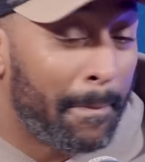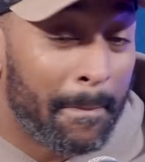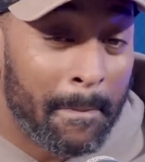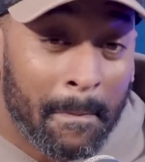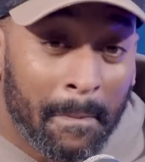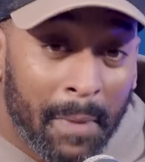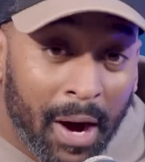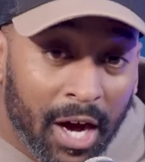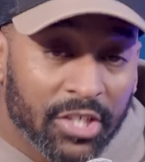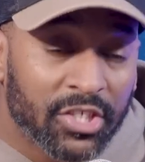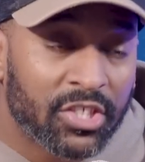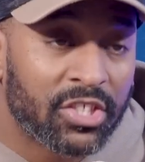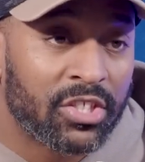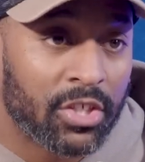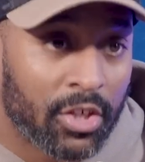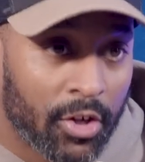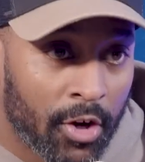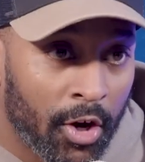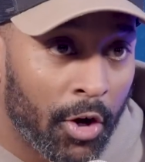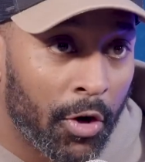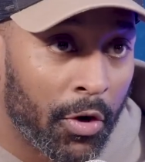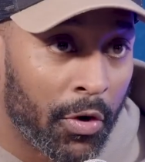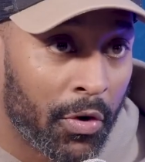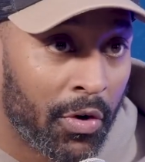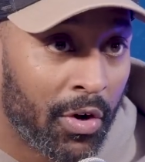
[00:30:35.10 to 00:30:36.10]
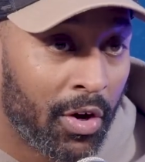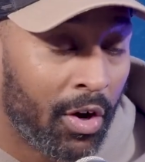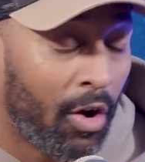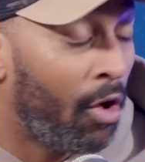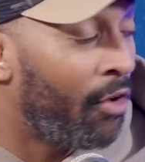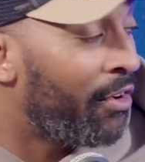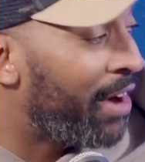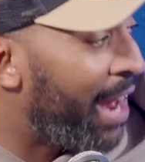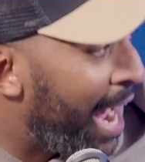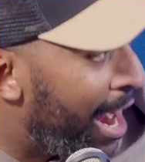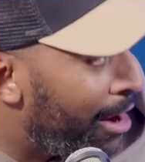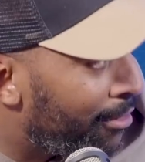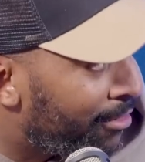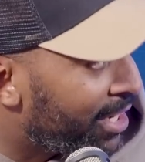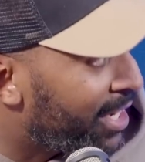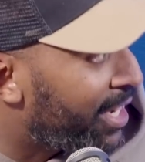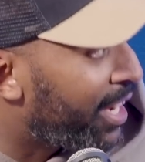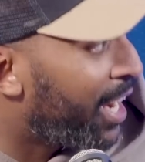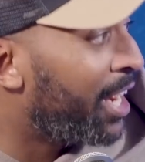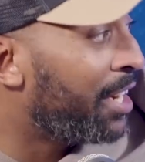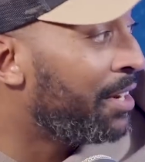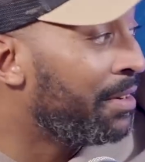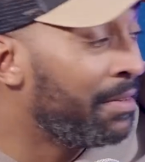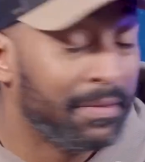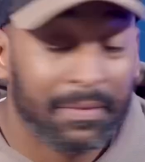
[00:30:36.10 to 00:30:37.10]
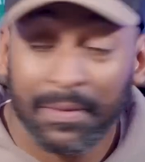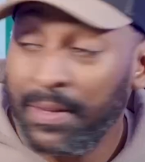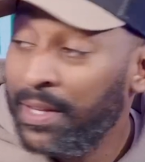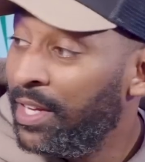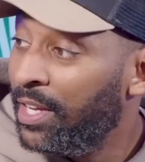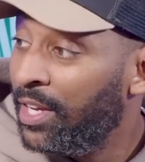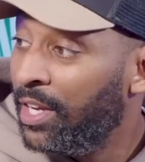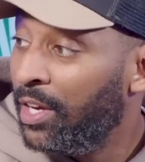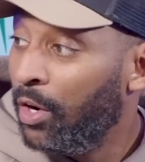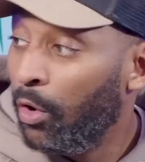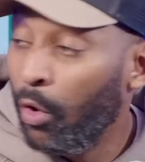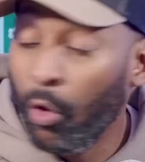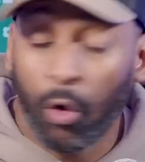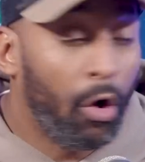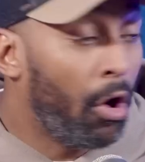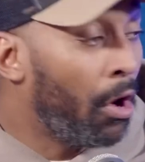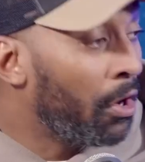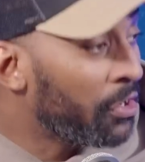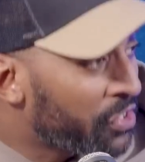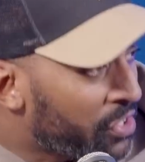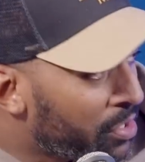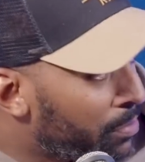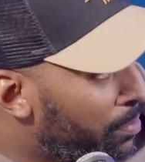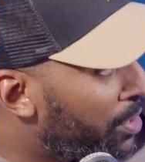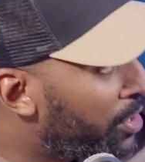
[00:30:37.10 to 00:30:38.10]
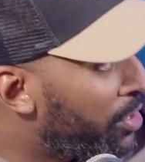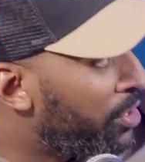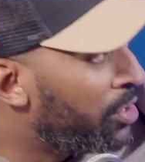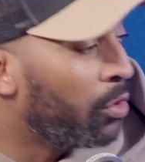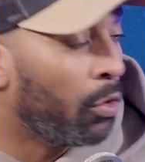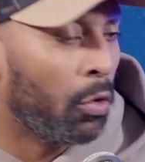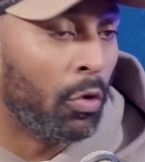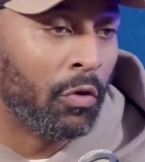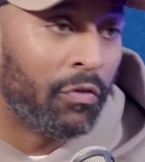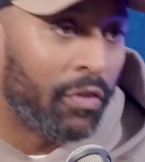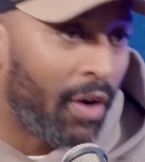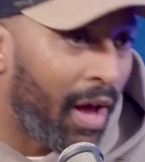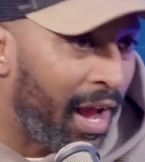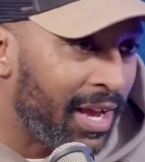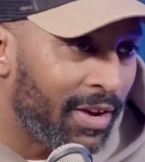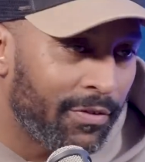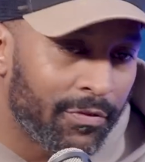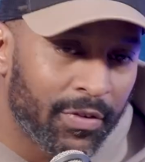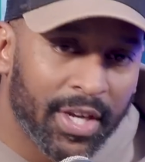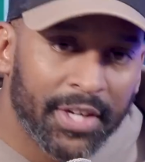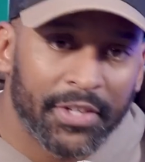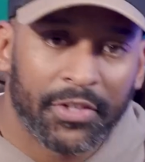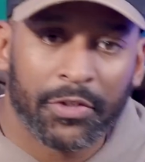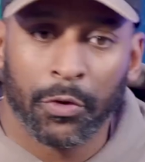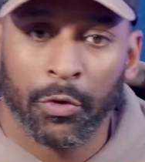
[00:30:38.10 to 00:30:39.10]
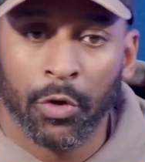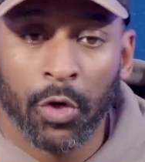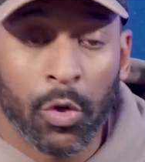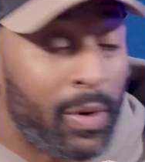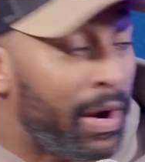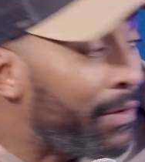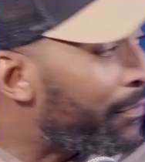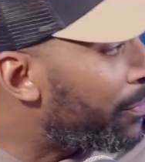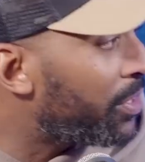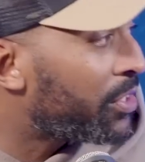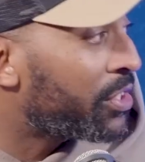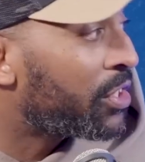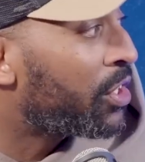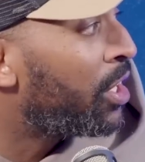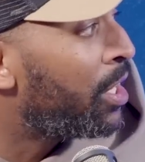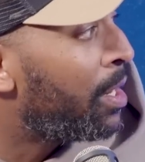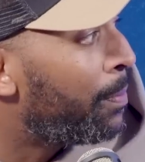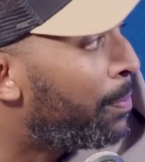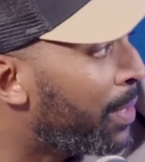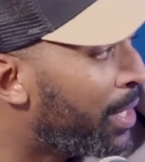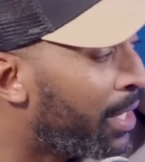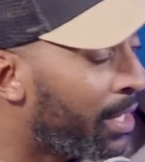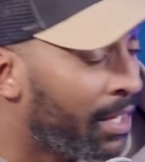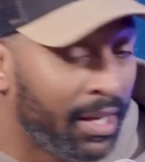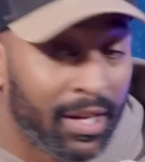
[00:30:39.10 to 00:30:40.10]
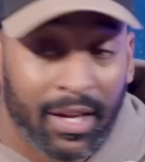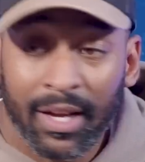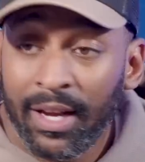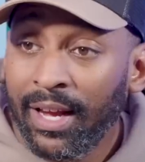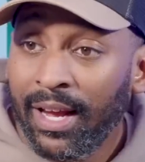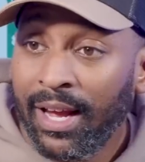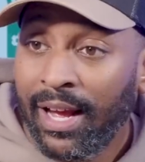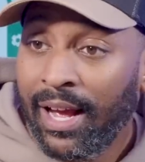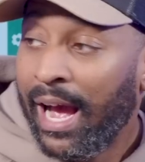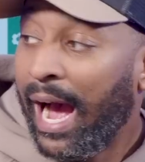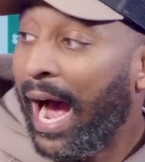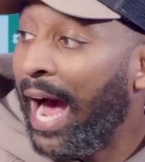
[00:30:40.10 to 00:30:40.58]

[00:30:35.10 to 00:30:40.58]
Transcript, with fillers: must go no on Harry Kane or Osimhen or Vlahovic or whoever yeah, it's going to yeah, be. Yeah, yeah, yeah.